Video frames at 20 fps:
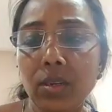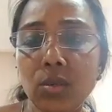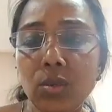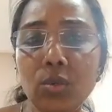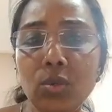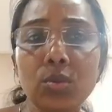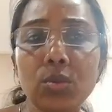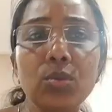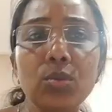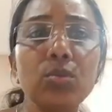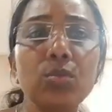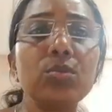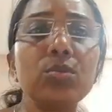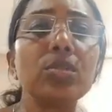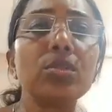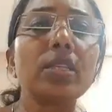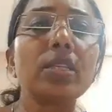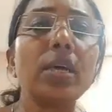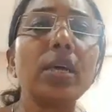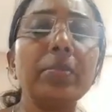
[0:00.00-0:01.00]
due to
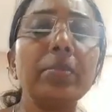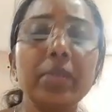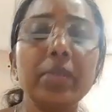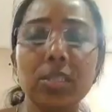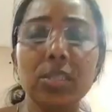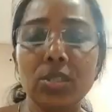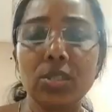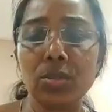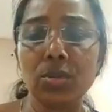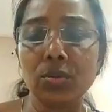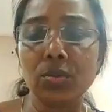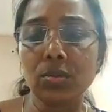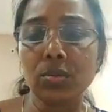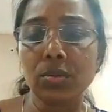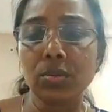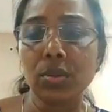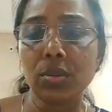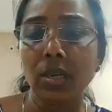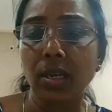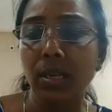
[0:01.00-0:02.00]
some
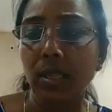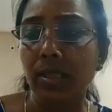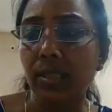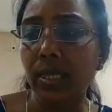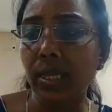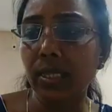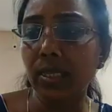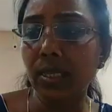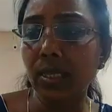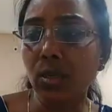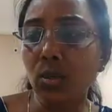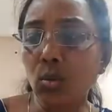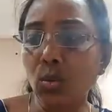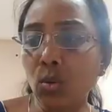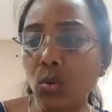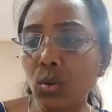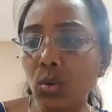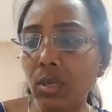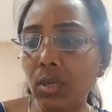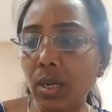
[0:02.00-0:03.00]
issue, then the
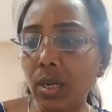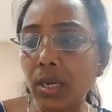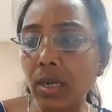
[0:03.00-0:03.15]
court